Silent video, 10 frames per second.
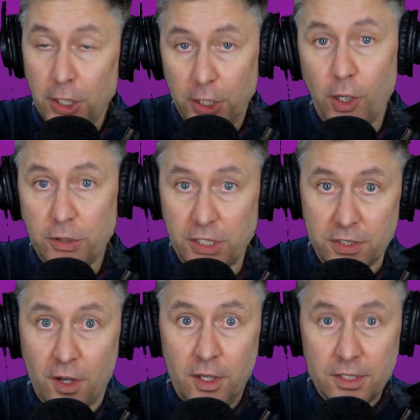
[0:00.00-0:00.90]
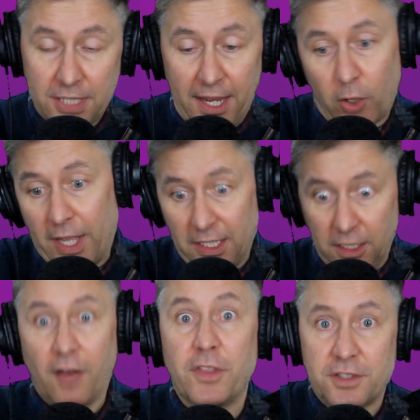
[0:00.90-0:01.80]
you don't just say, okay, I
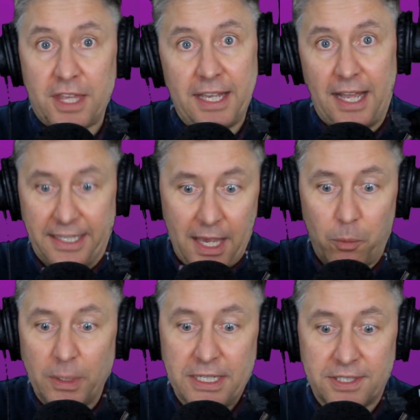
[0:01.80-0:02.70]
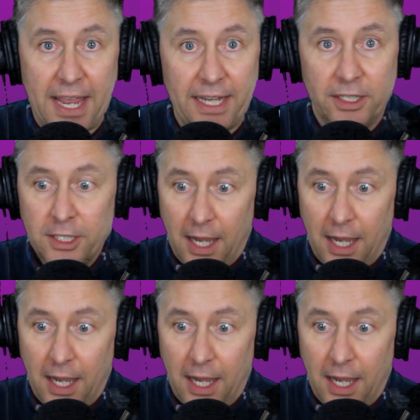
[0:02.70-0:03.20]
love this thing. I get what he's saying.